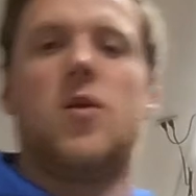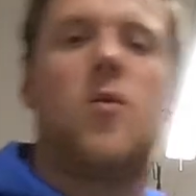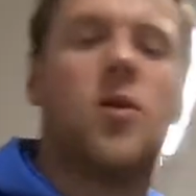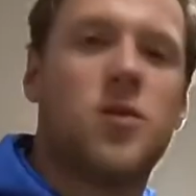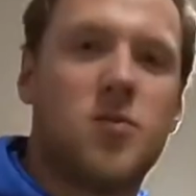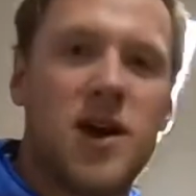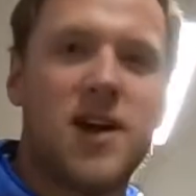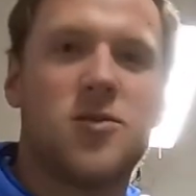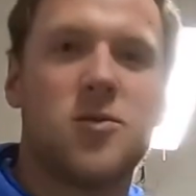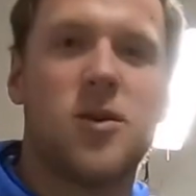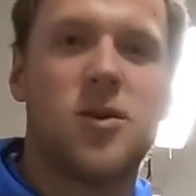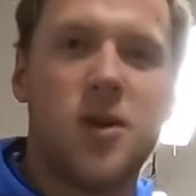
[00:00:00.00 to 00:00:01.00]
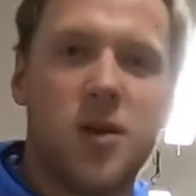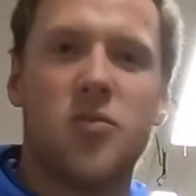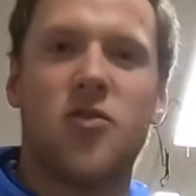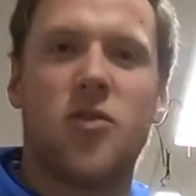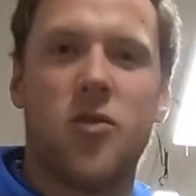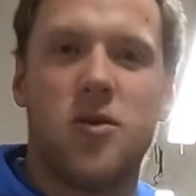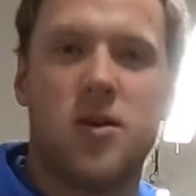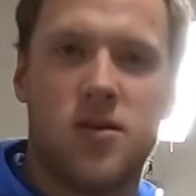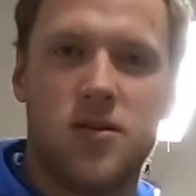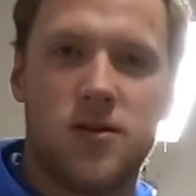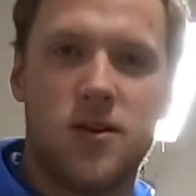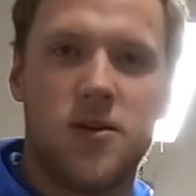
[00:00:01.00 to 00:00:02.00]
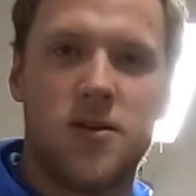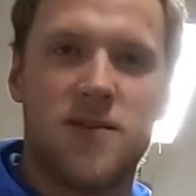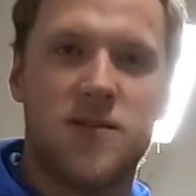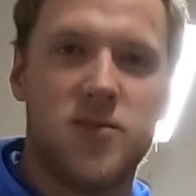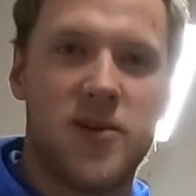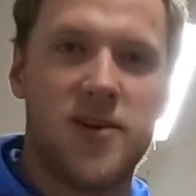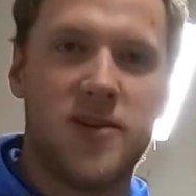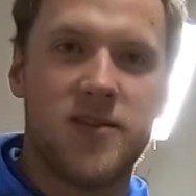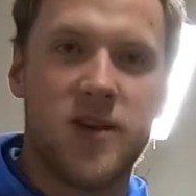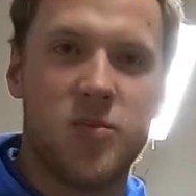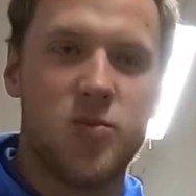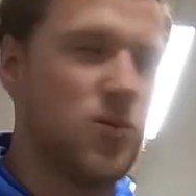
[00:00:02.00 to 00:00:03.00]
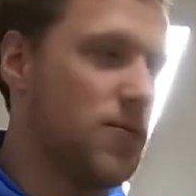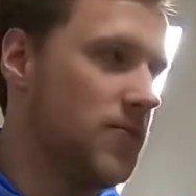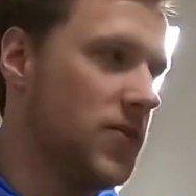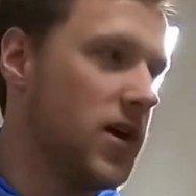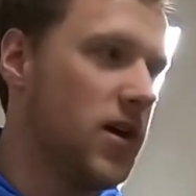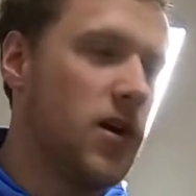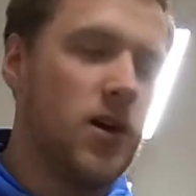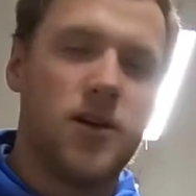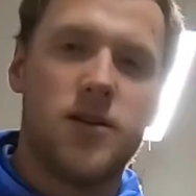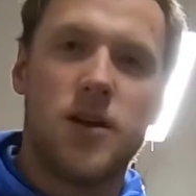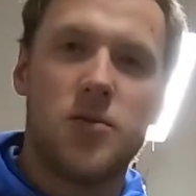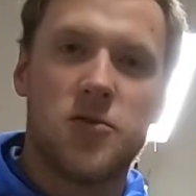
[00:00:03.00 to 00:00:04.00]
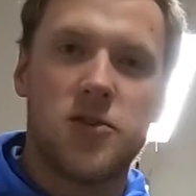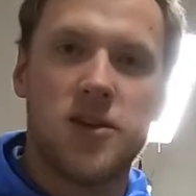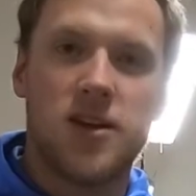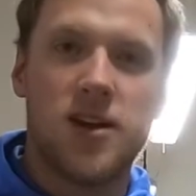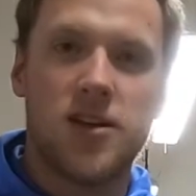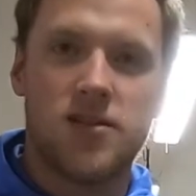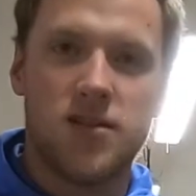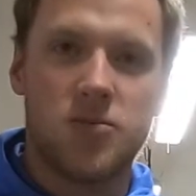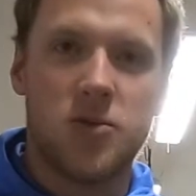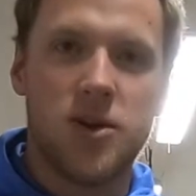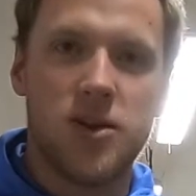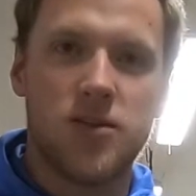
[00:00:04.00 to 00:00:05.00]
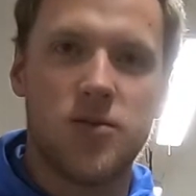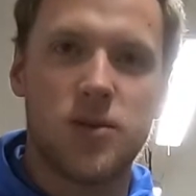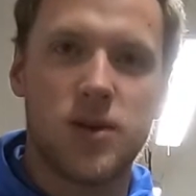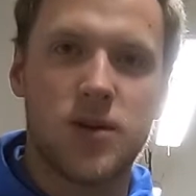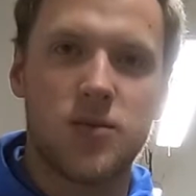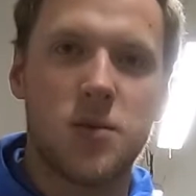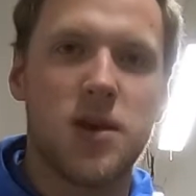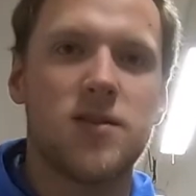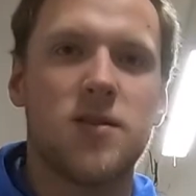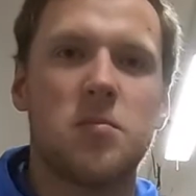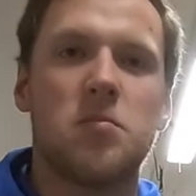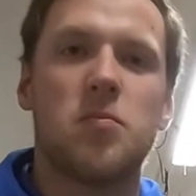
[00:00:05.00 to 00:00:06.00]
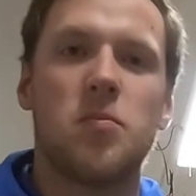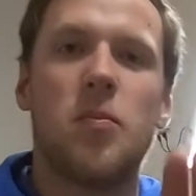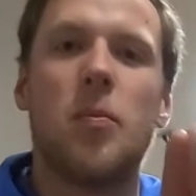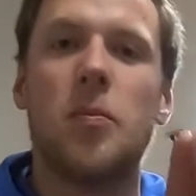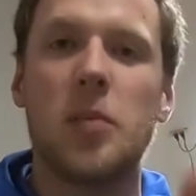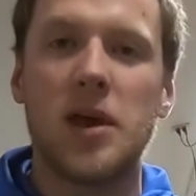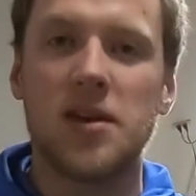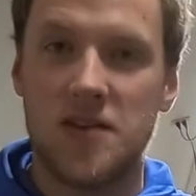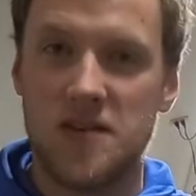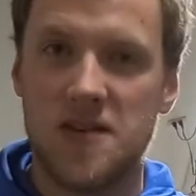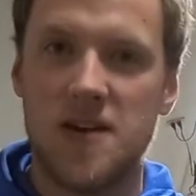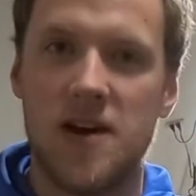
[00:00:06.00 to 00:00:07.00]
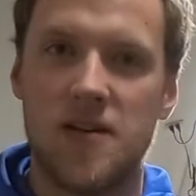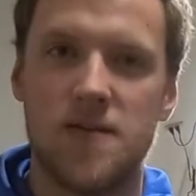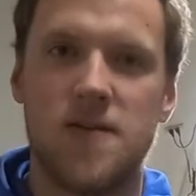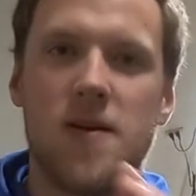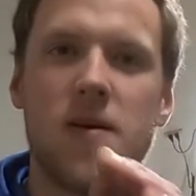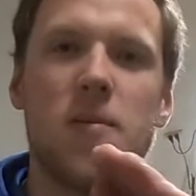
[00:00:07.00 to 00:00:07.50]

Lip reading: Welcome back to another episode right here on Superior Disciple. I'm just going to kind of jump right into it because we got some big stuff